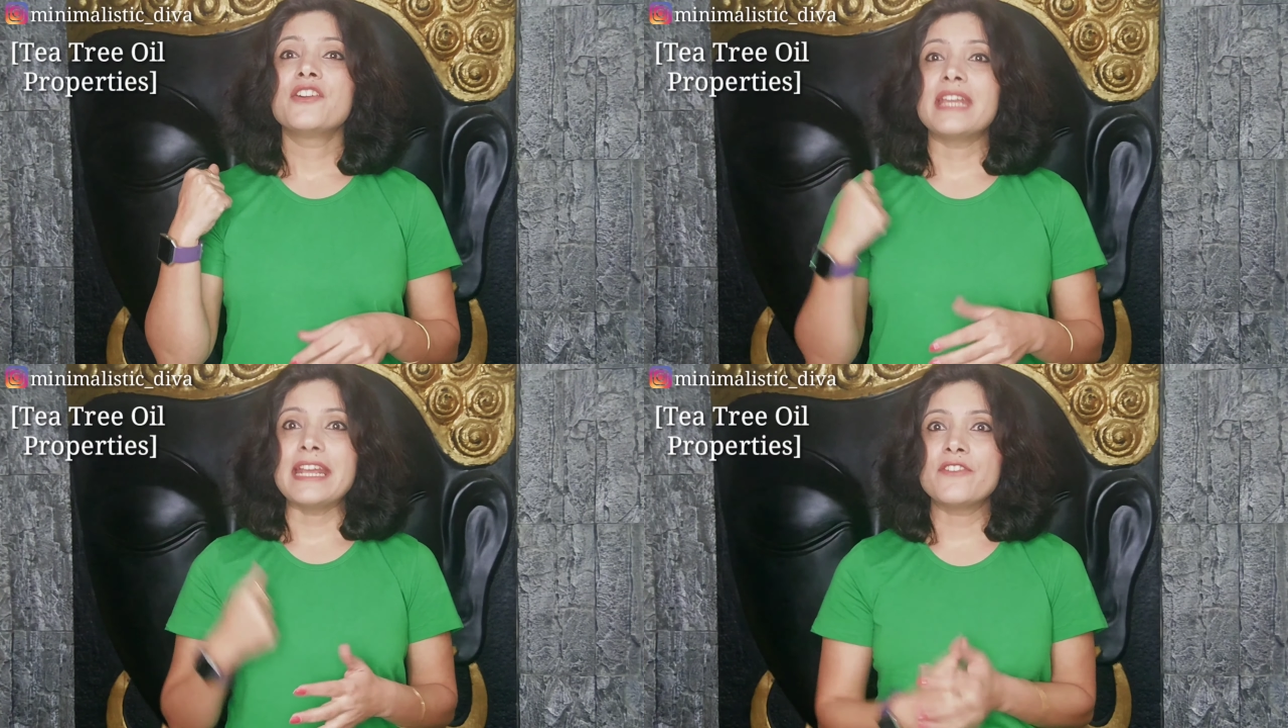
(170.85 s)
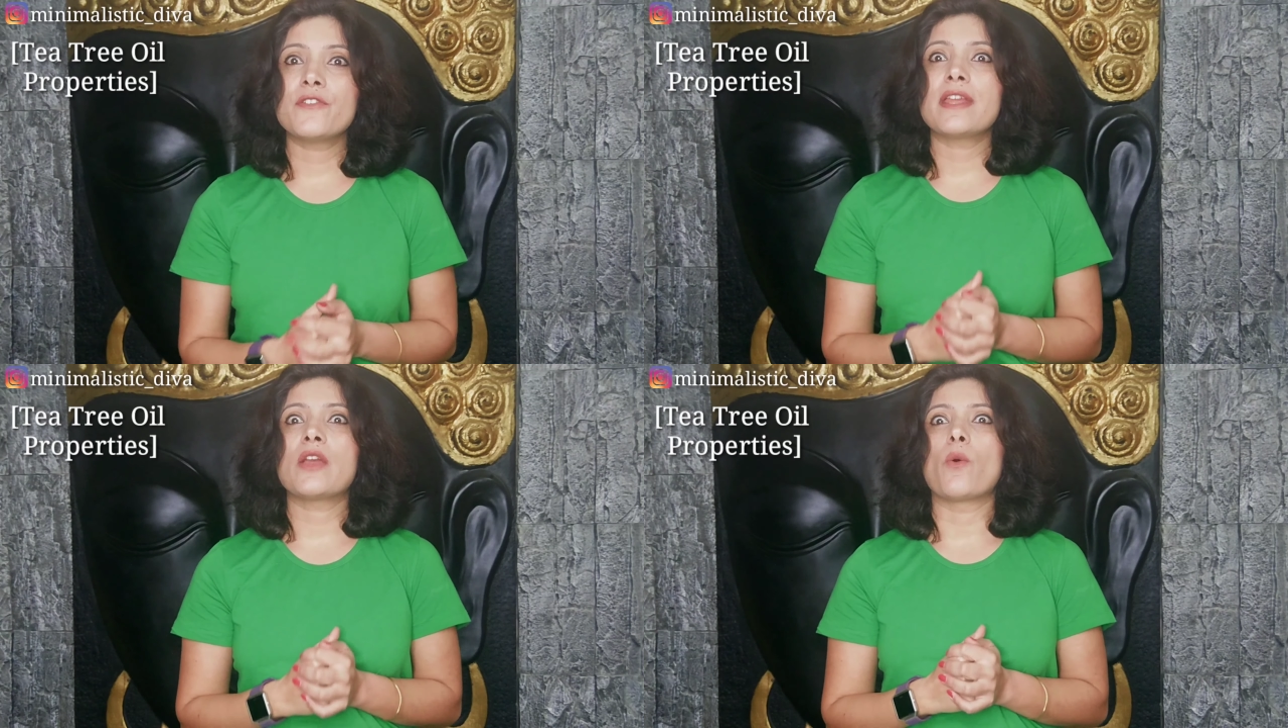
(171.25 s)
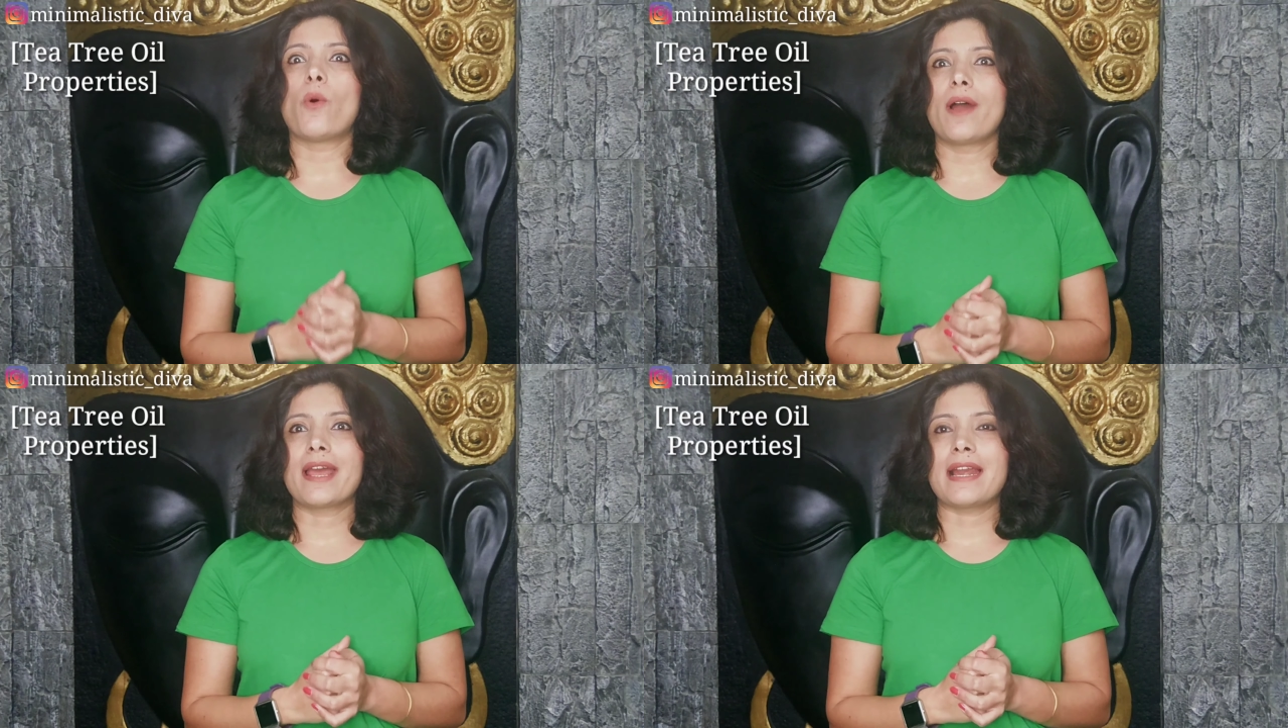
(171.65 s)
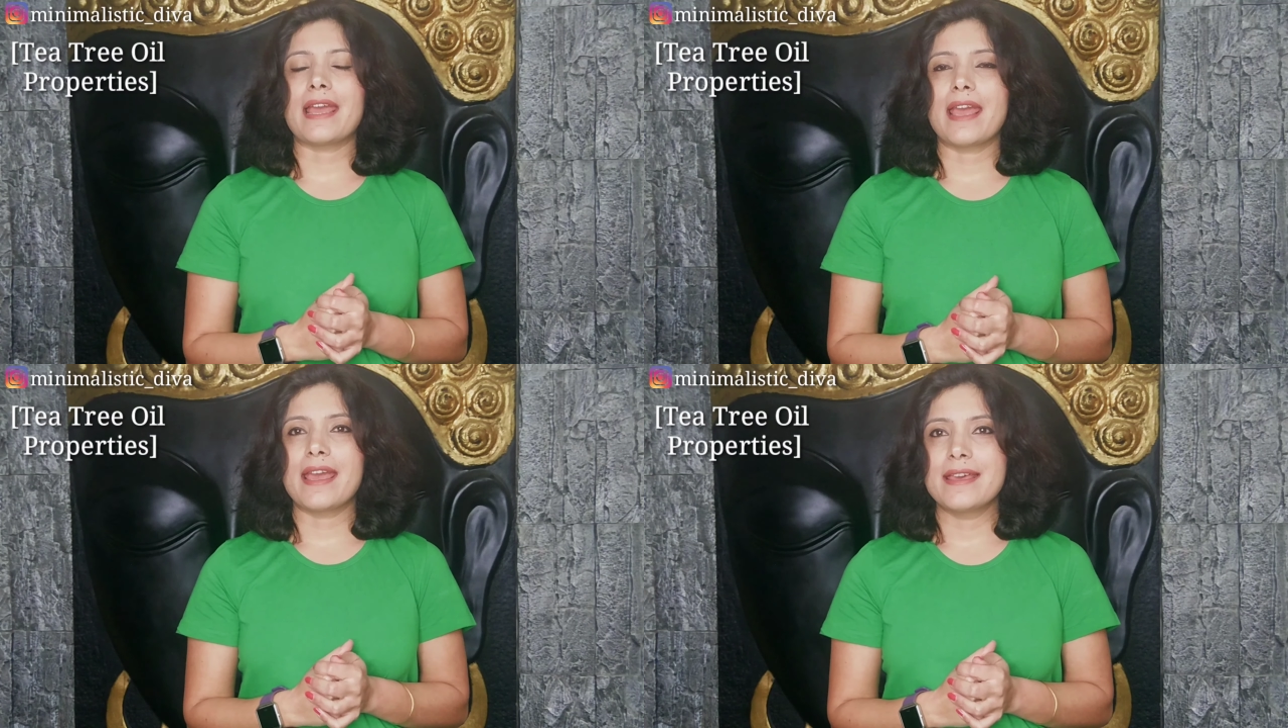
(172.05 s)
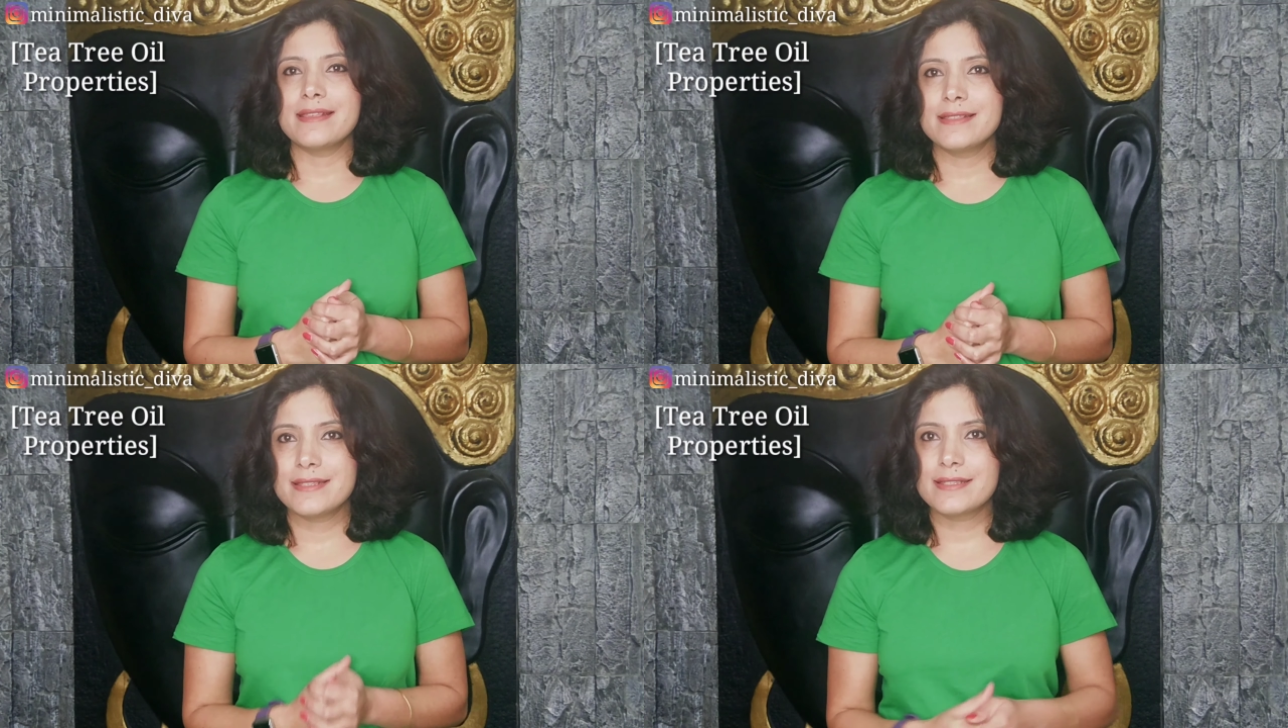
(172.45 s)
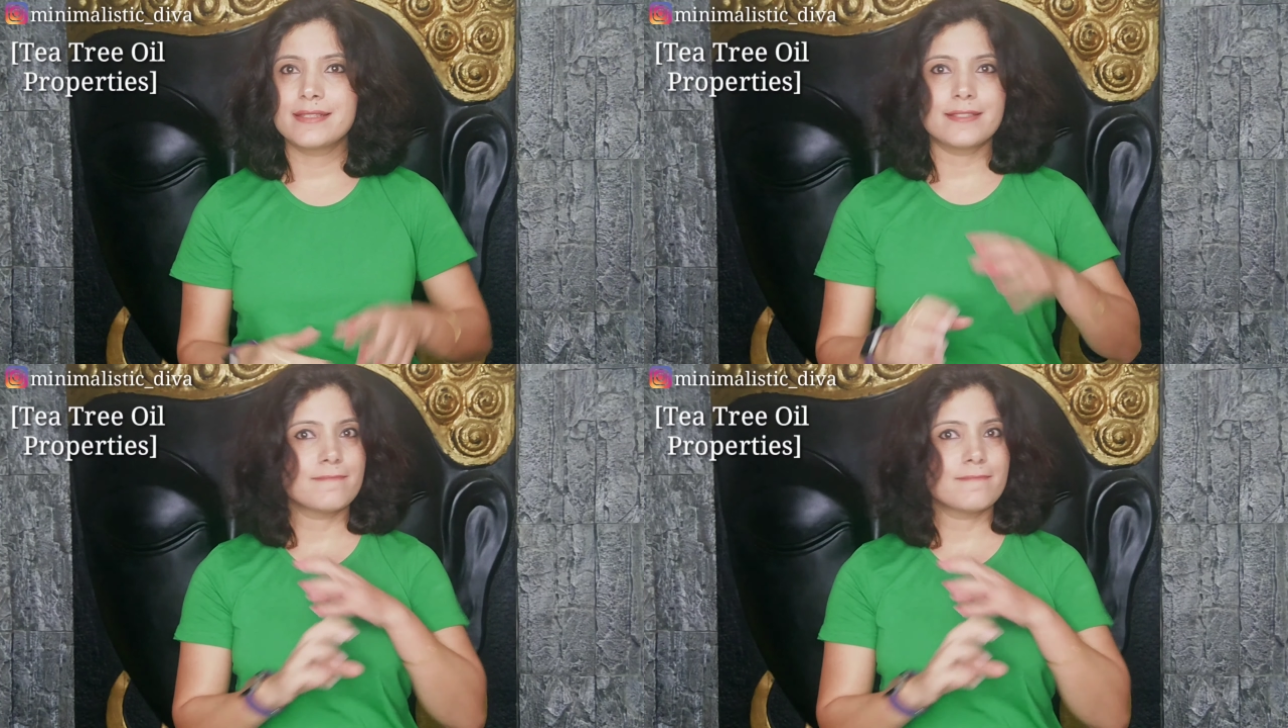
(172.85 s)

tea tree oil is